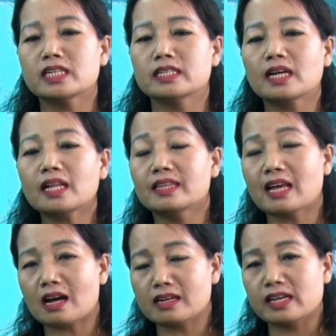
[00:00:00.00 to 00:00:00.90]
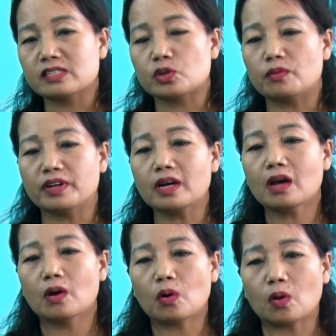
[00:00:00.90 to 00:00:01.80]
in the darkness of the
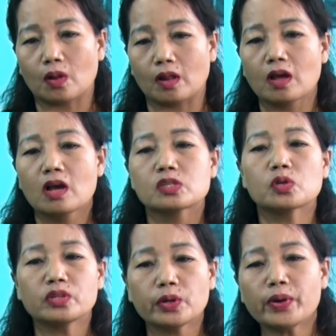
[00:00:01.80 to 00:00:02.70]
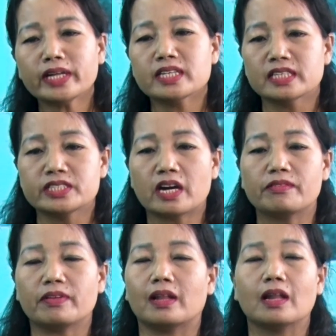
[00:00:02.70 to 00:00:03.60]
hall. So during the
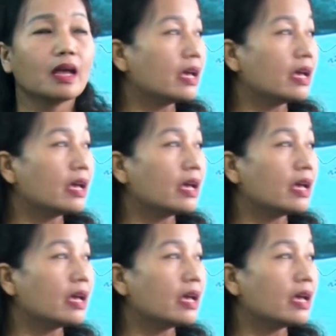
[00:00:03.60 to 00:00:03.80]
interval